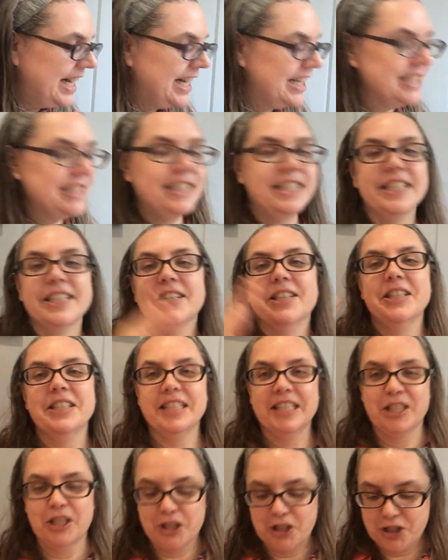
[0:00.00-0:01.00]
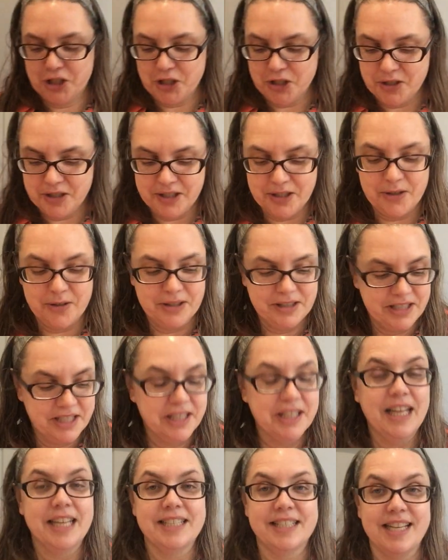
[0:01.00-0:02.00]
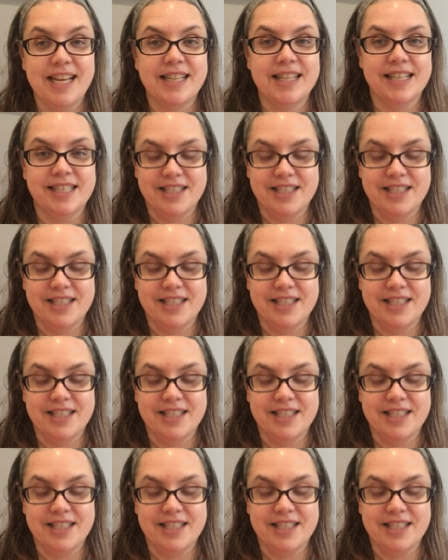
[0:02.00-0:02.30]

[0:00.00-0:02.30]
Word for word: until it's you know until I send